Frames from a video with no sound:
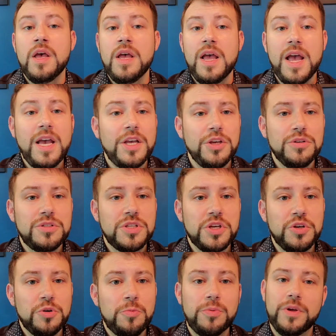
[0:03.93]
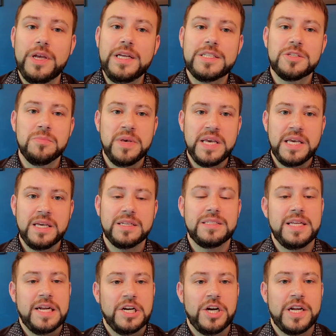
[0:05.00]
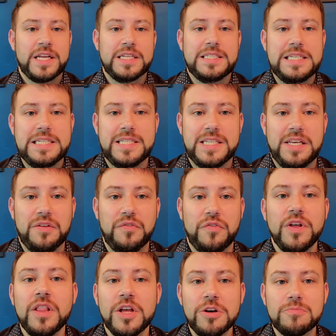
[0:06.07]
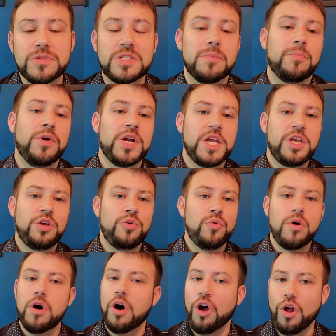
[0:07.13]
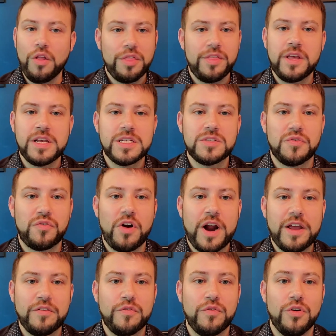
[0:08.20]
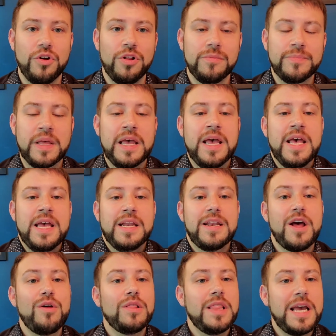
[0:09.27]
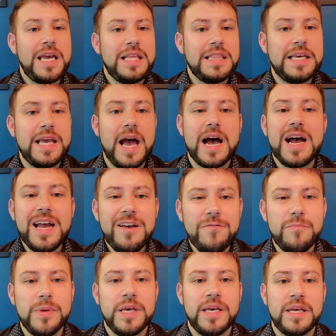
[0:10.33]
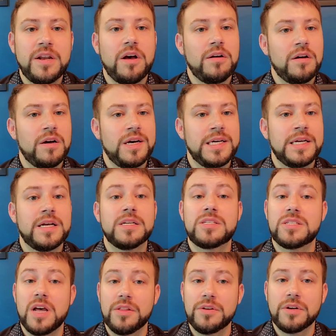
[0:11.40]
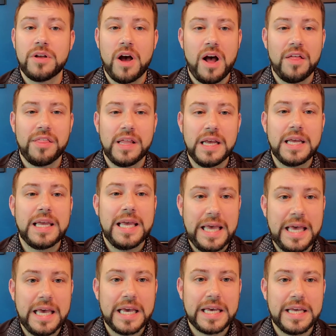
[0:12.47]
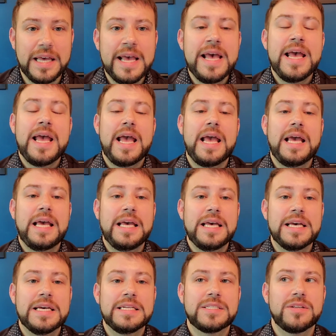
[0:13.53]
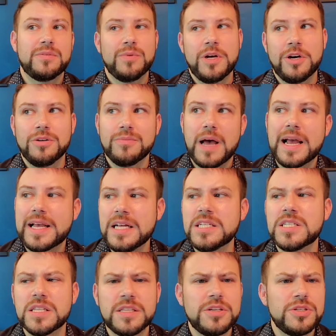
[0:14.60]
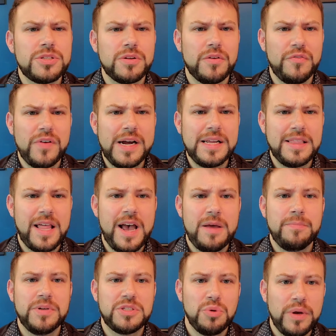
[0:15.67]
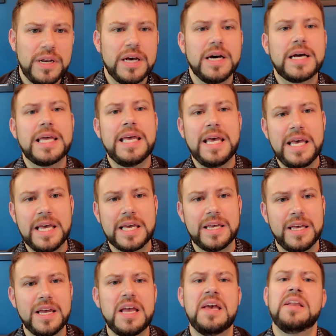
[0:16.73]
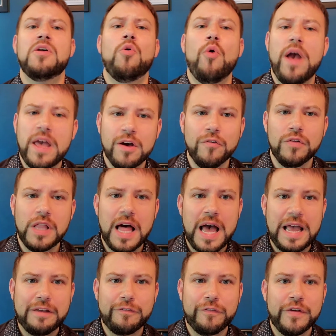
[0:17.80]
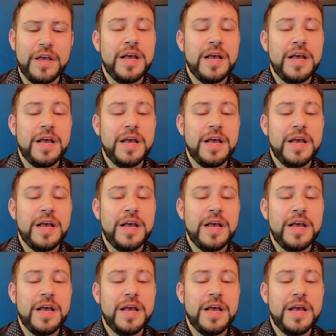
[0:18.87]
Hey YouTube, it's me, Derek DC Phillips, bringing you all things frightful. Now lately I have been on a Southern Gothic kick, and well, I guess there's a fine line between a kick and a way of life,